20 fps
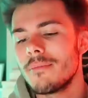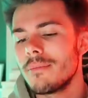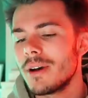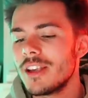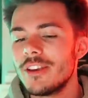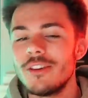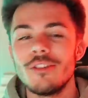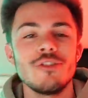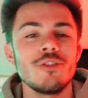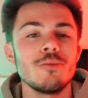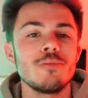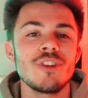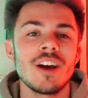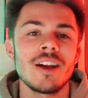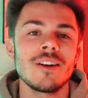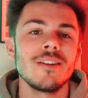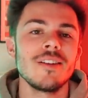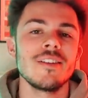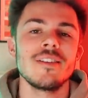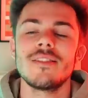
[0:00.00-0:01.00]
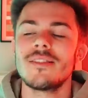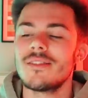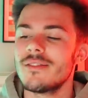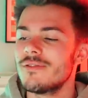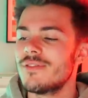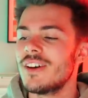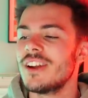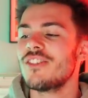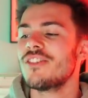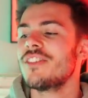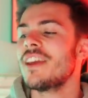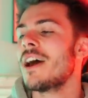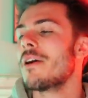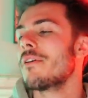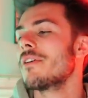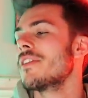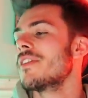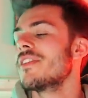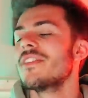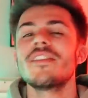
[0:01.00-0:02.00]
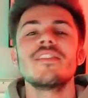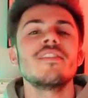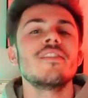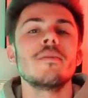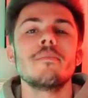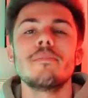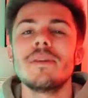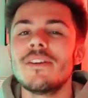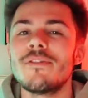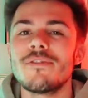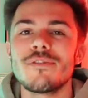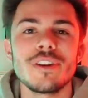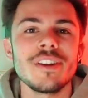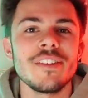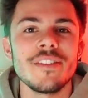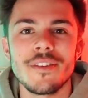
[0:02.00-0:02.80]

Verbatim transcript: My YouTube channel is vegetarian. This is a beef-free